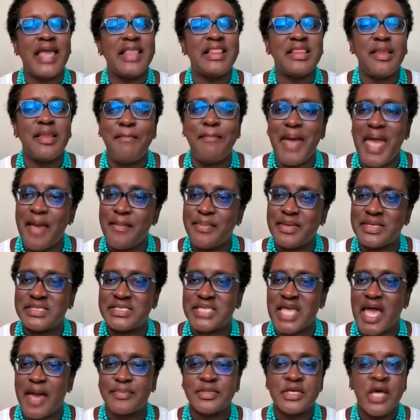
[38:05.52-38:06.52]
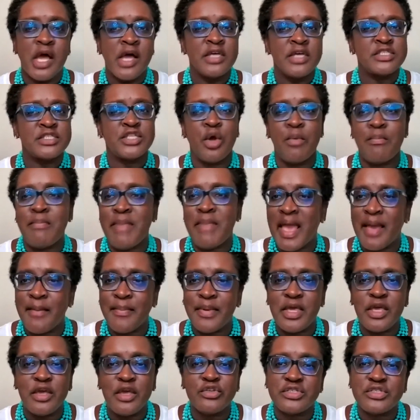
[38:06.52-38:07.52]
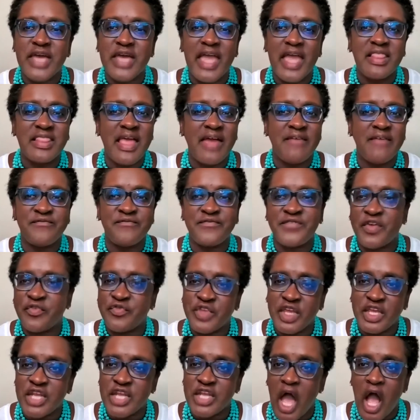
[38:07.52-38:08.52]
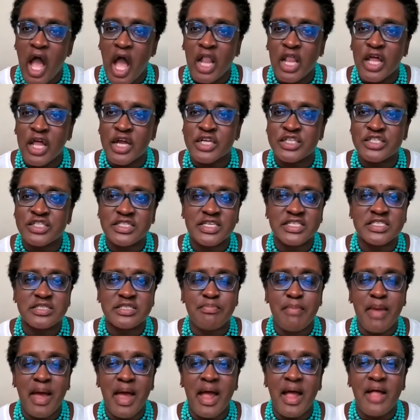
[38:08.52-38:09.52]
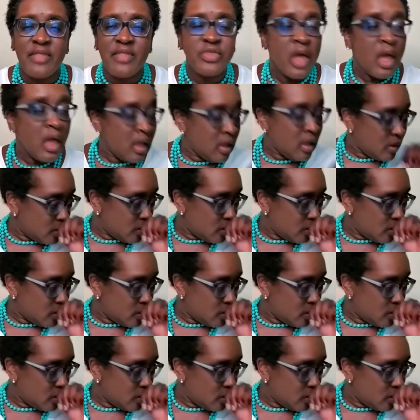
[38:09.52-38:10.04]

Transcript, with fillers: take the baby step so maybe you take that $50 this month